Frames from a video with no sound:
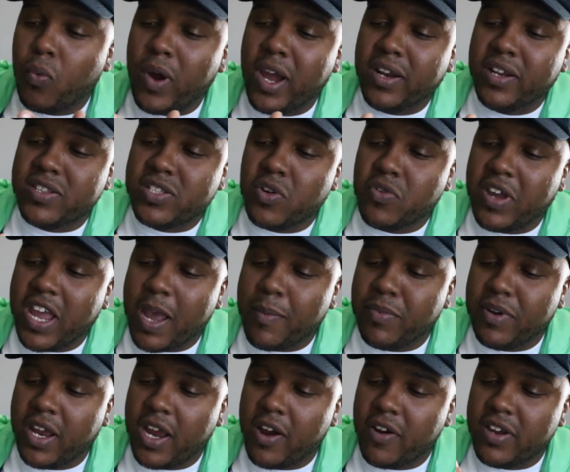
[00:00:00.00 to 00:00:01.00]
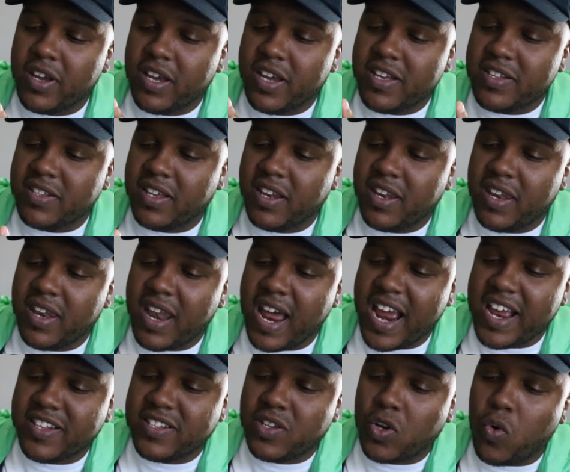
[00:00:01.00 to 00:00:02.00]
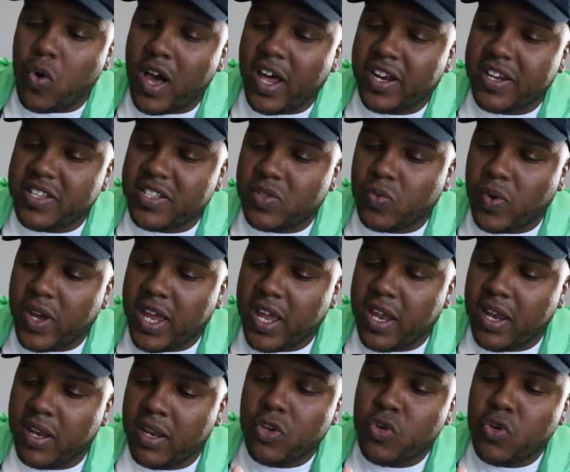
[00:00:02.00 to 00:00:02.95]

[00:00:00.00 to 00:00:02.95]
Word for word: Around the toe cap and area is a nice quality suede.